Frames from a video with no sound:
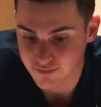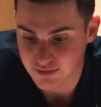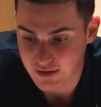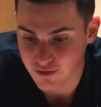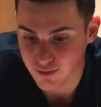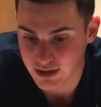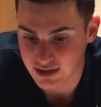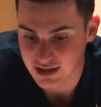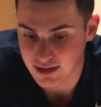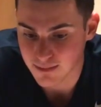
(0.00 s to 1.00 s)
definitely want to
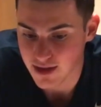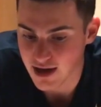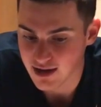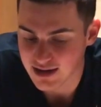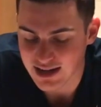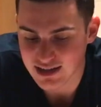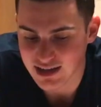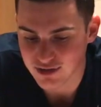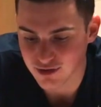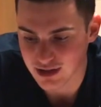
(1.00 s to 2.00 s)
keep that not
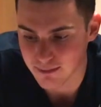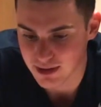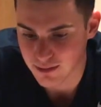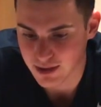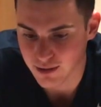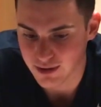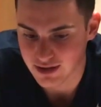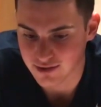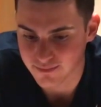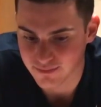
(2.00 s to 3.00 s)
to like a minimum, but I want
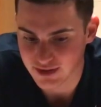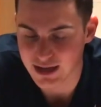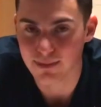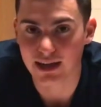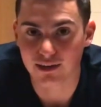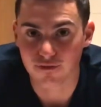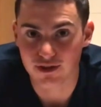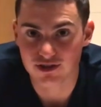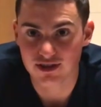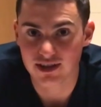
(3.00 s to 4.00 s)
to keep that
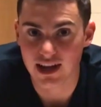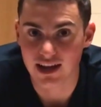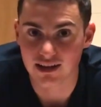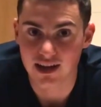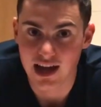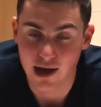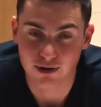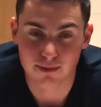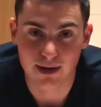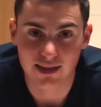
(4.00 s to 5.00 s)
efficient, and I
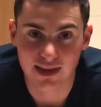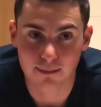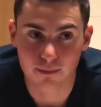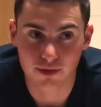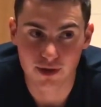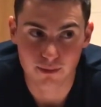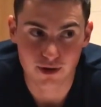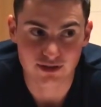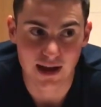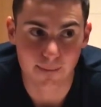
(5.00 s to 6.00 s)
want to make that the
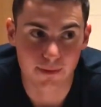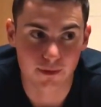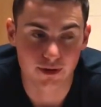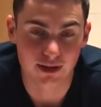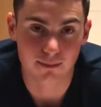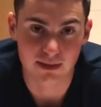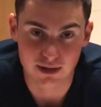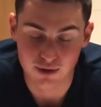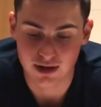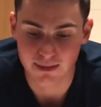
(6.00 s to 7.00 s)
most optimal it can
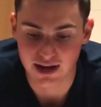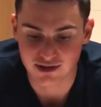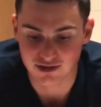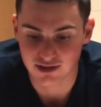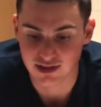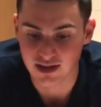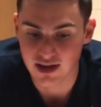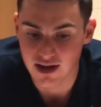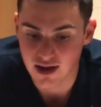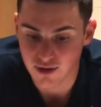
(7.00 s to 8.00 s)
be when I'm actually
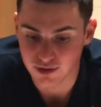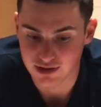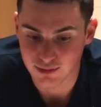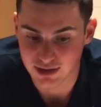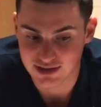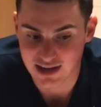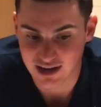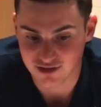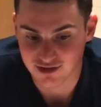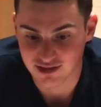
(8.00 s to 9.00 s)
when it's
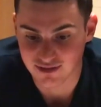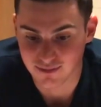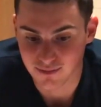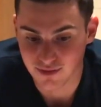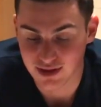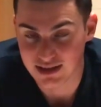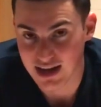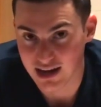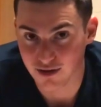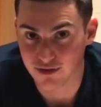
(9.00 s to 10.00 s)
actually the
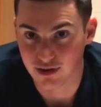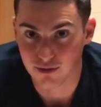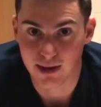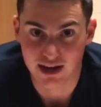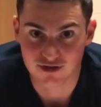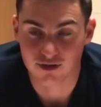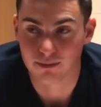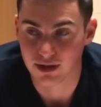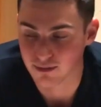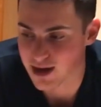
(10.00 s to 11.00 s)
day of either max
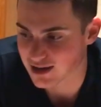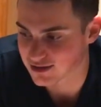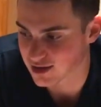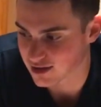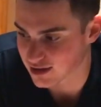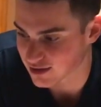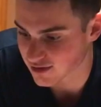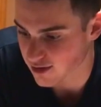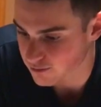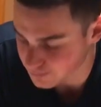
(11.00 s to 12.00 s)
jumping or max dunking. So